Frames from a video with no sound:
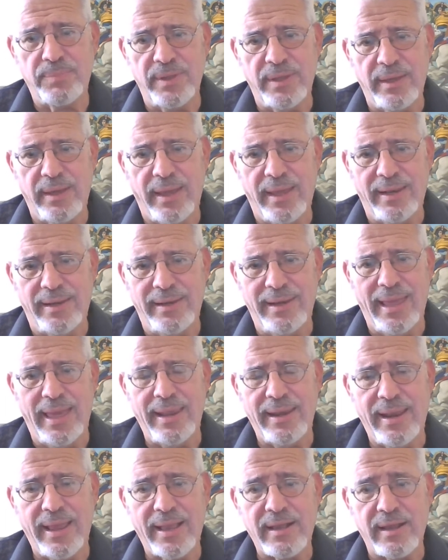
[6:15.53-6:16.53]
be a
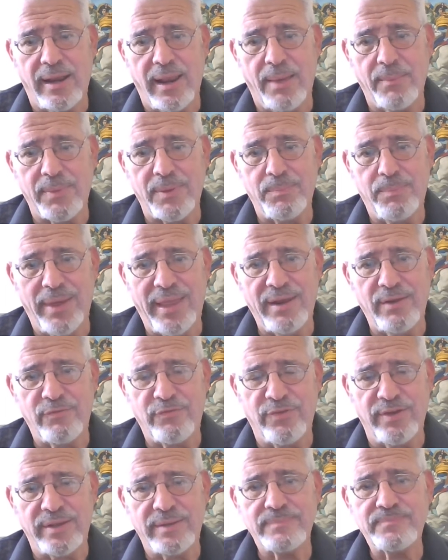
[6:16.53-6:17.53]
net economic
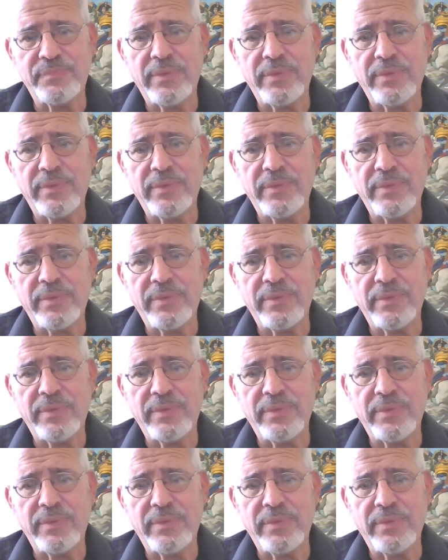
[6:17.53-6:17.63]
benefit.